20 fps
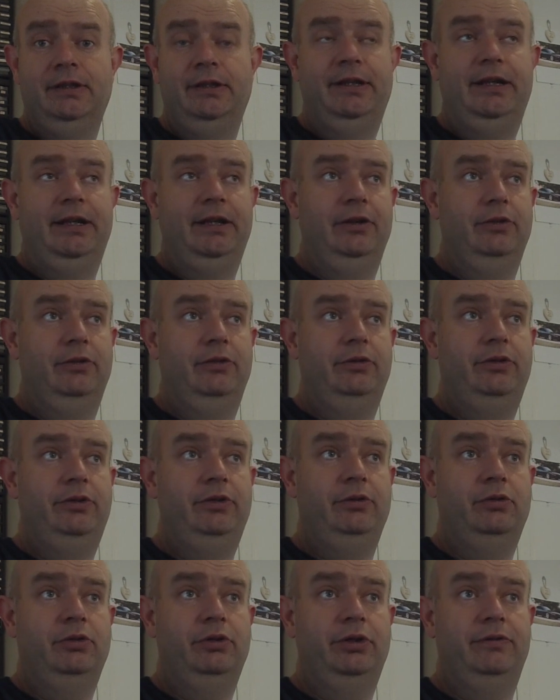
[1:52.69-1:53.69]
Now,
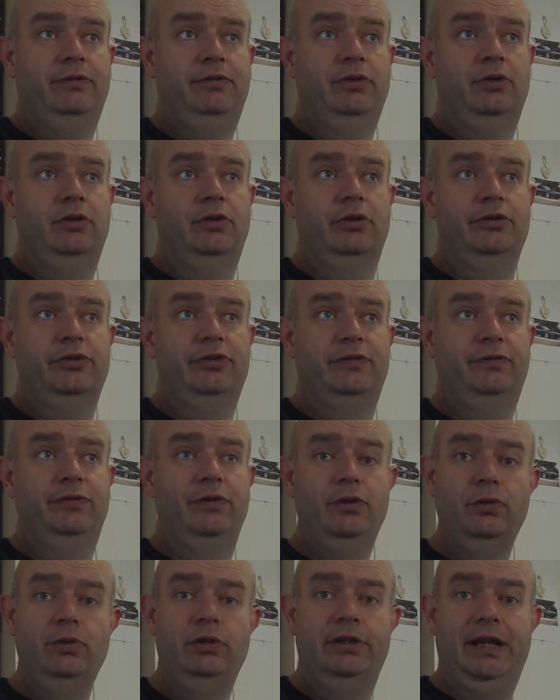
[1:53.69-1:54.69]
you could, of course,
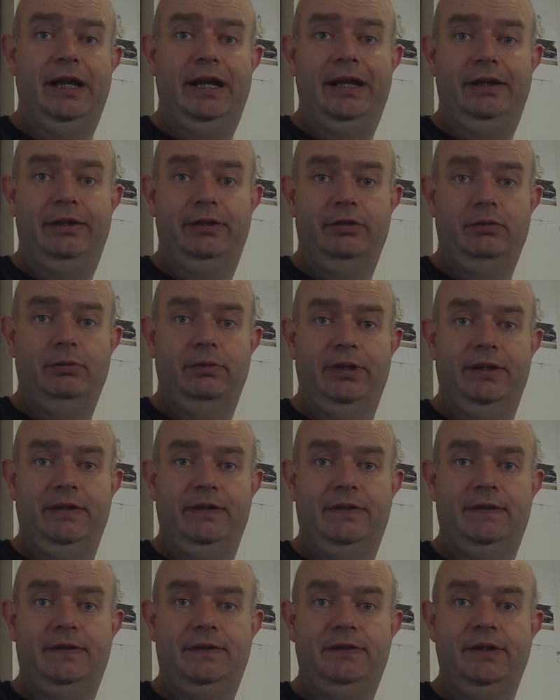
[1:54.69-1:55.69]
fool that
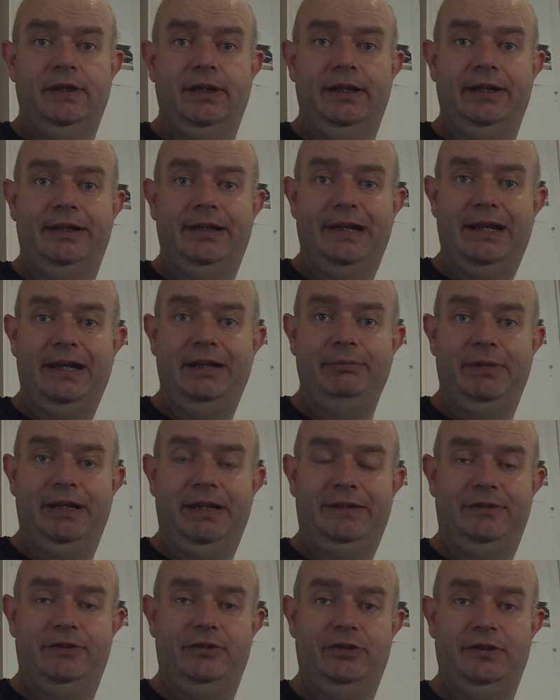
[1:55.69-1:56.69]
with the CAN
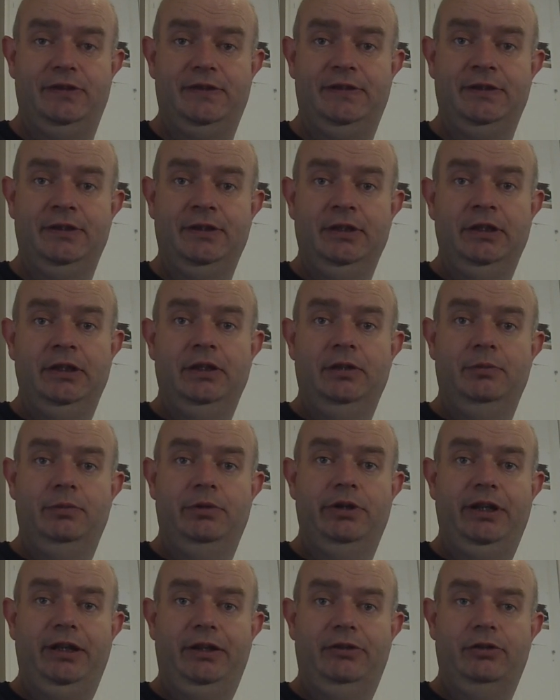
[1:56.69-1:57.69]
messages,
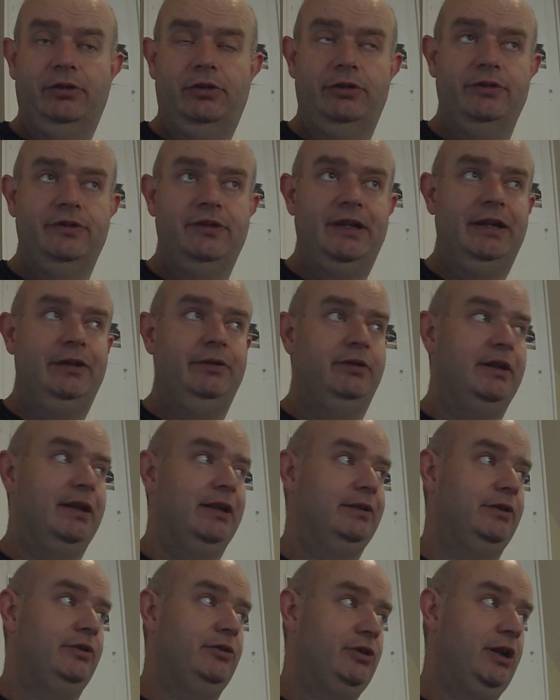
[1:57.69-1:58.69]
but it turns out
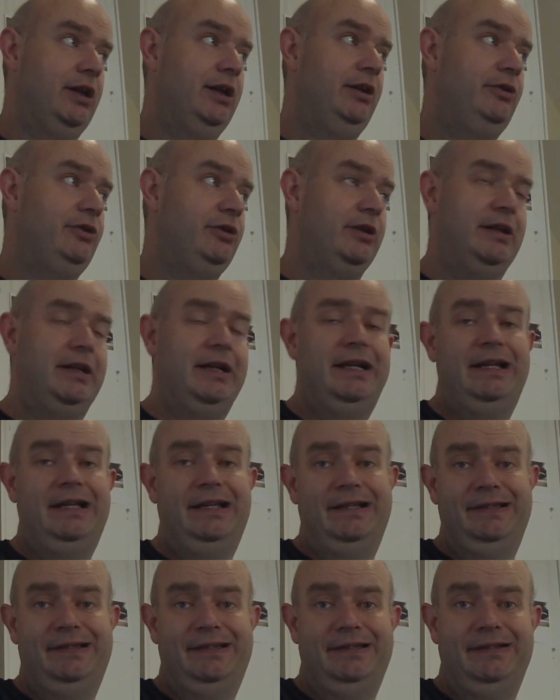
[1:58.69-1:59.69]
that the charger
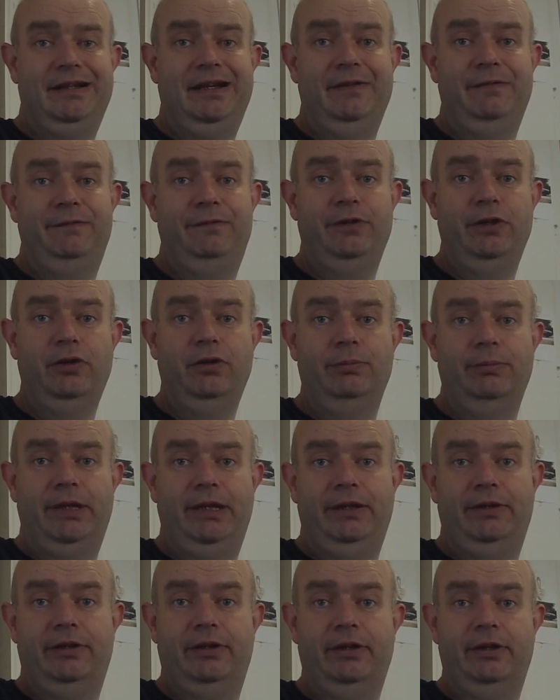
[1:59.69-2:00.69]
has a flow
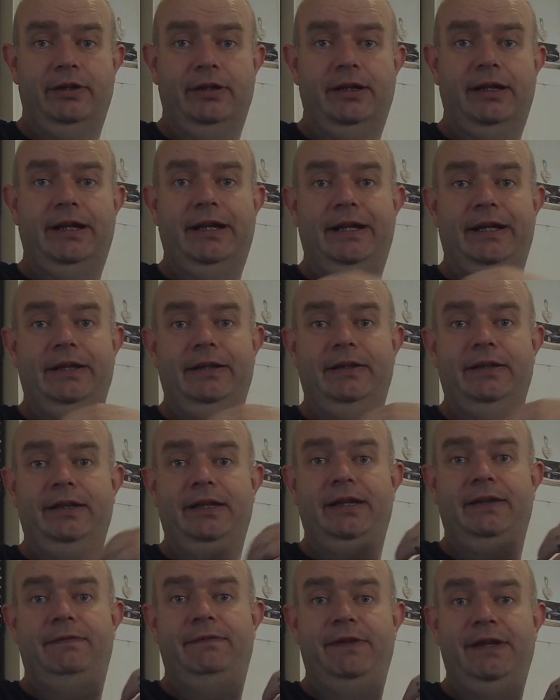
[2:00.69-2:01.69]
meter, and
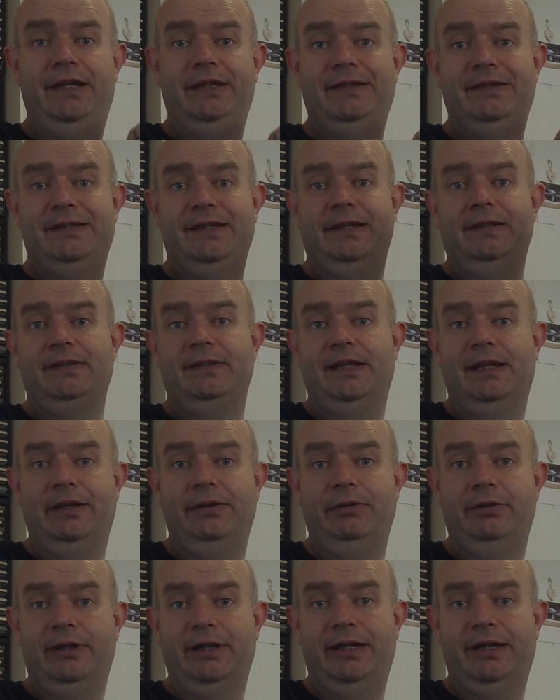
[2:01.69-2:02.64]
if it sends out